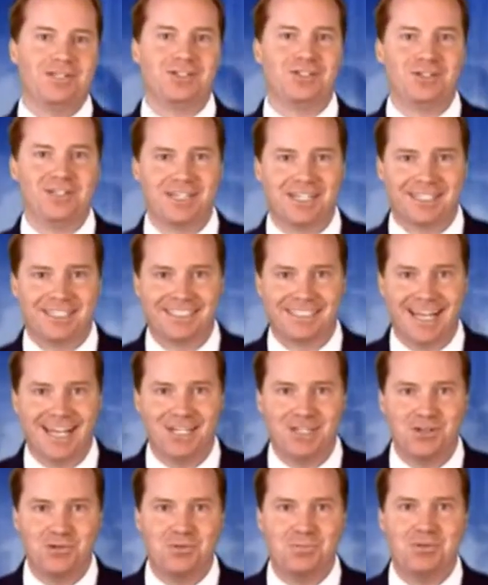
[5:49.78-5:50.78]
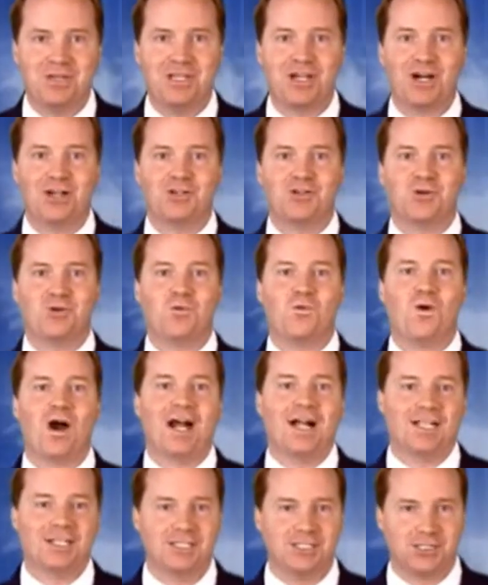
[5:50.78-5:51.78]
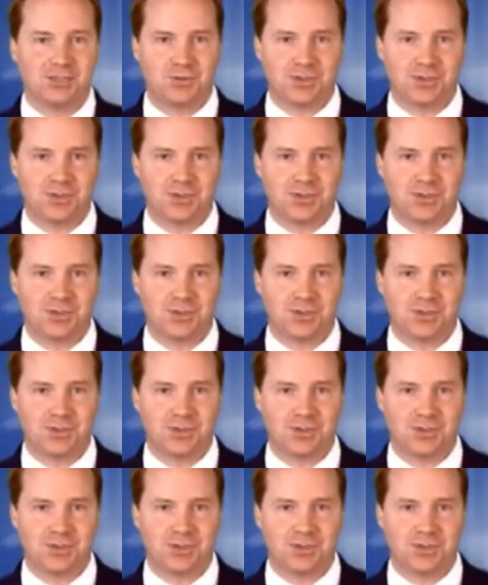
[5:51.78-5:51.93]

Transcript: is going to excite you beyond your wildest